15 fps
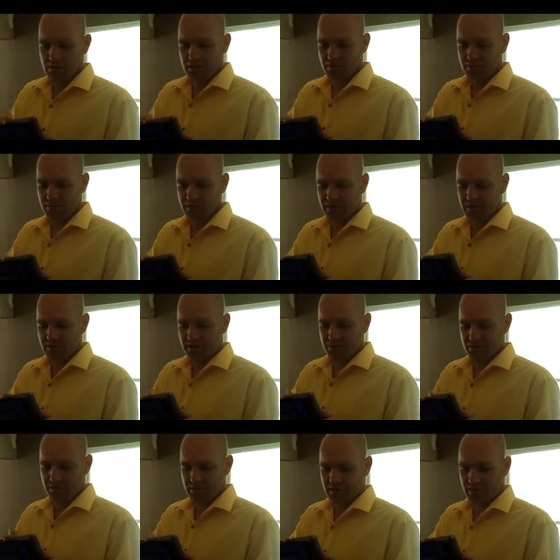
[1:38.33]
this one is
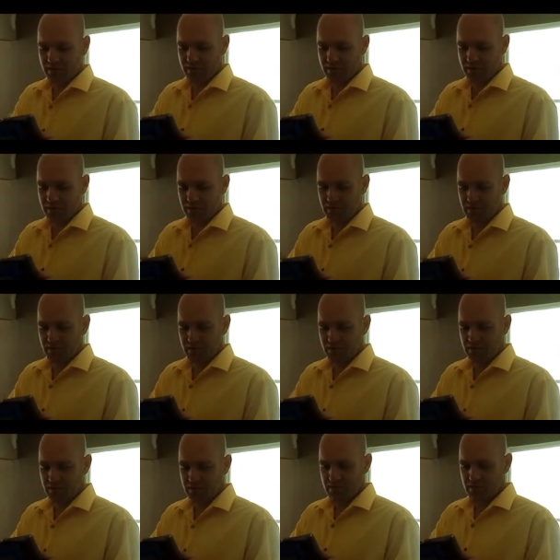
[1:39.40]
the rear
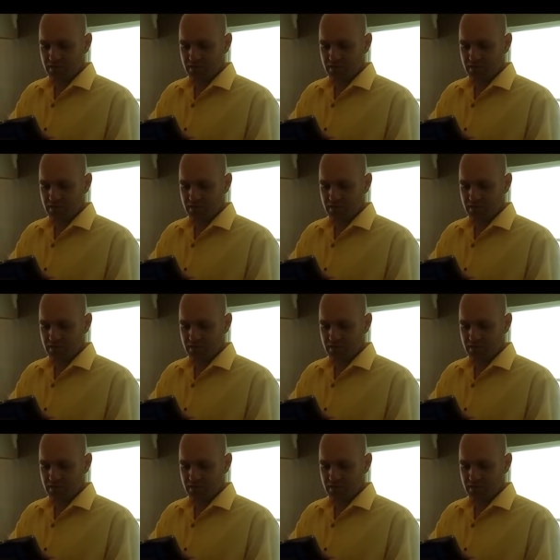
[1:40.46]
photo,